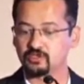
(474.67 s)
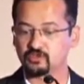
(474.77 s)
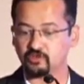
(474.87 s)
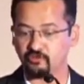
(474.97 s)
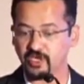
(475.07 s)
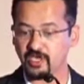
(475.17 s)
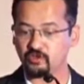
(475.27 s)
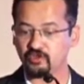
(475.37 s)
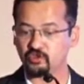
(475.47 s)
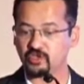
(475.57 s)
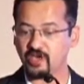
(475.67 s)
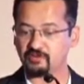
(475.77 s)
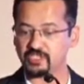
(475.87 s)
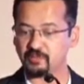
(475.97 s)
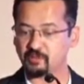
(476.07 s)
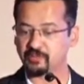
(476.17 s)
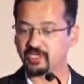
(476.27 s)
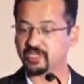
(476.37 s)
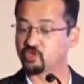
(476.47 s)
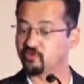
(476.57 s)
So where you're going to have a step-up
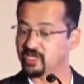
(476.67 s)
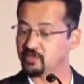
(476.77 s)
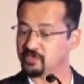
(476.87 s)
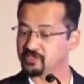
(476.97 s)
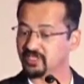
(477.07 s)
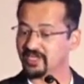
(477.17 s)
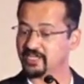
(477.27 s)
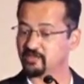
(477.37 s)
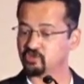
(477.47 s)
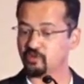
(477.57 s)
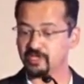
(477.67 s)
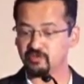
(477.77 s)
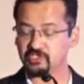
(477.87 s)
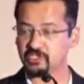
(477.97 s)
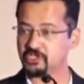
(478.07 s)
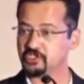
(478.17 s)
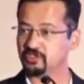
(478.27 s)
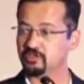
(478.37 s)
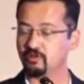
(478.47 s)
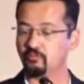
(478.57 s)
care in 20% in terms of
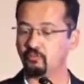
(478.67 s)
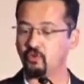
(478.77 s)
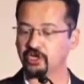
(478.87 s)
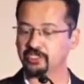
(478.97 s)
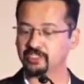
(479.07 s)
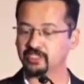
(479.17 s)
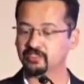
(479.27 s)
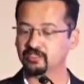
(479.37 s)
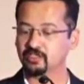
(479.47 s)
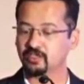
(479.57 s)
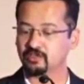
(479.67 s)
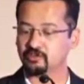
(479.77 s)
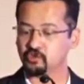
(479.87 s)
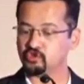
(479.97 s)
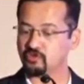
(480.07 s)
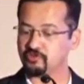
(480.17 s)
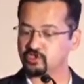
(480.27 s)
investigation, monitoring, use of